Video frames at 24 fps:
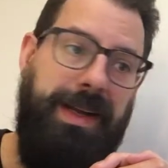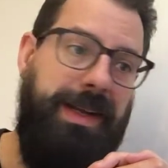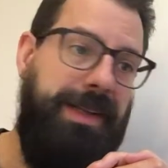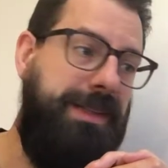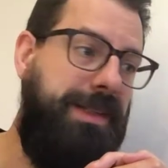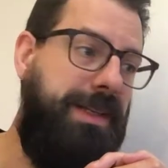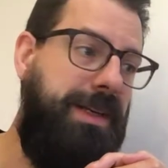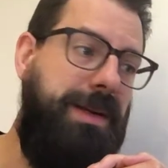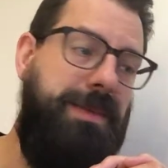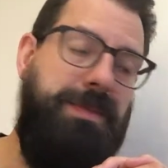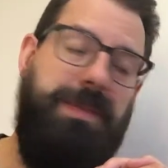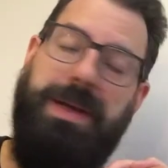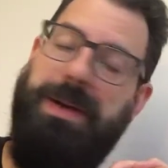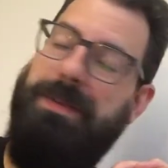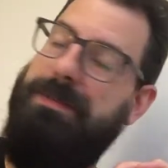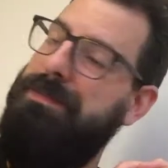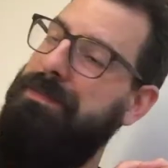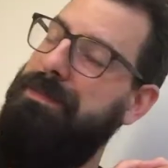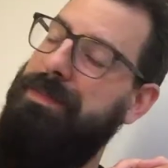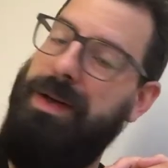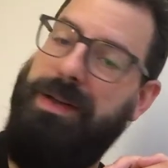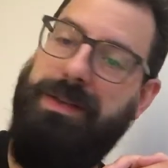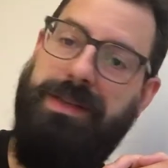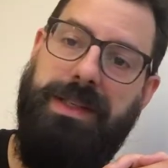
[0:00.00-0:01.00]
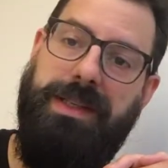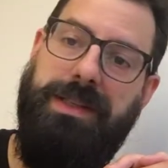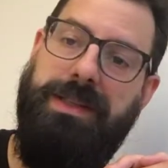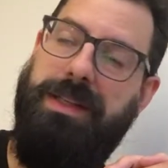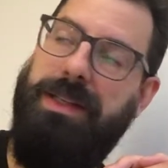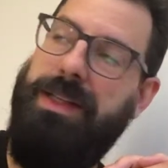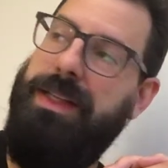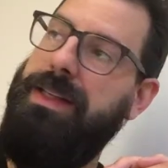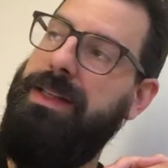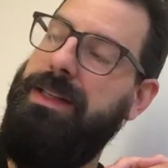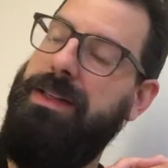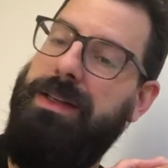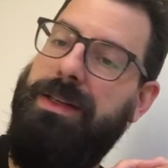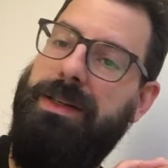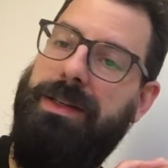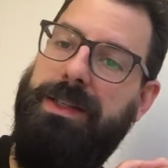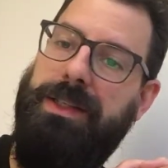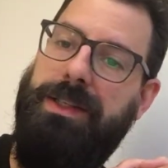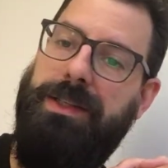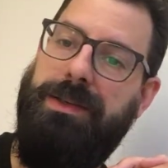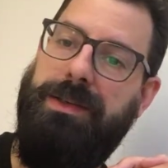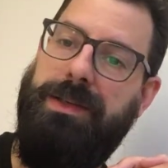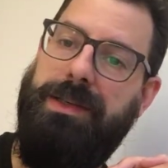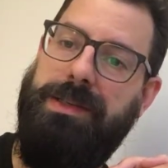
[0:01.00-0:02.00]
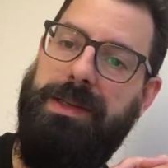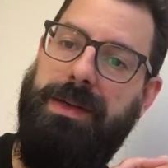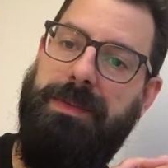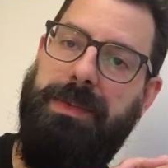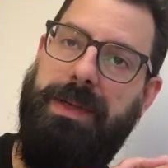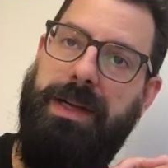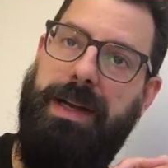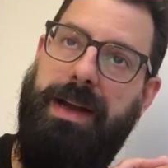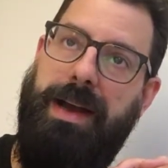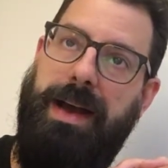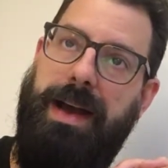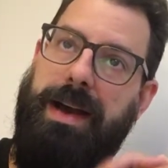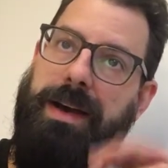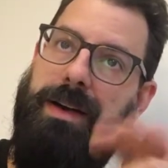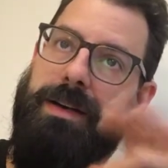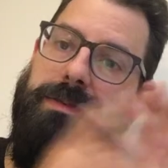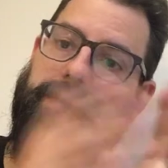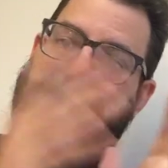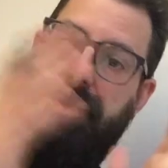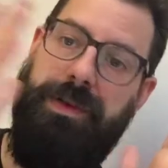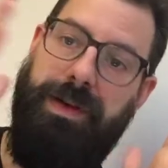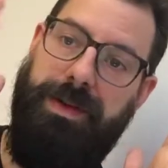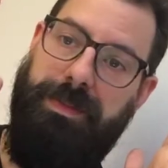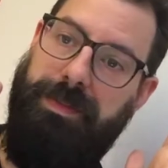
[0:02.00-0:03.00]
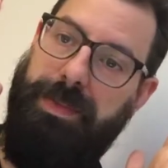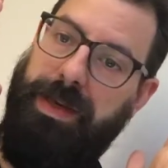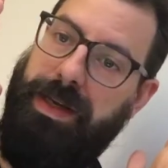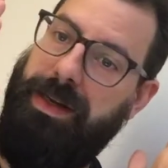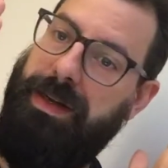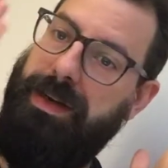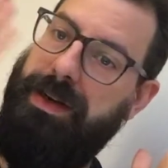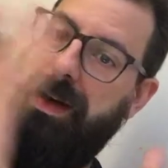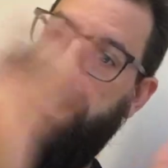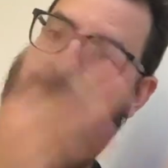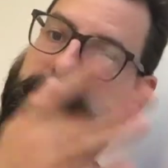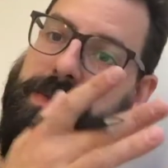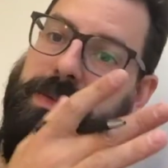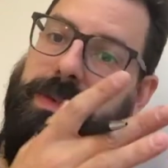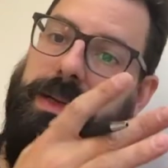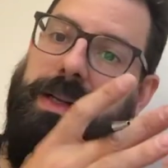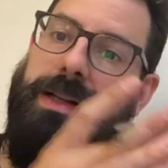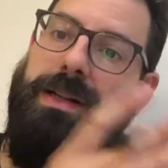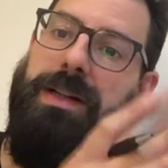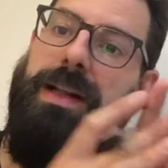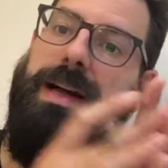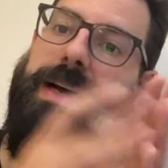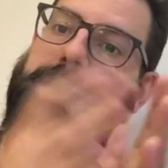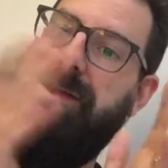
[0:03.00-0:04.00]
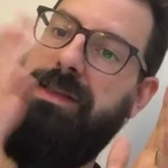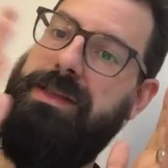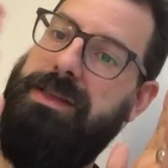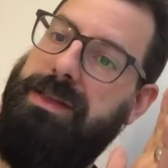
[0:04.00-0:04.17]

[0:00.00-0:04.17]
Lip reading: it's going to be abundantly clear to you, because I'm going to make an announcement in class.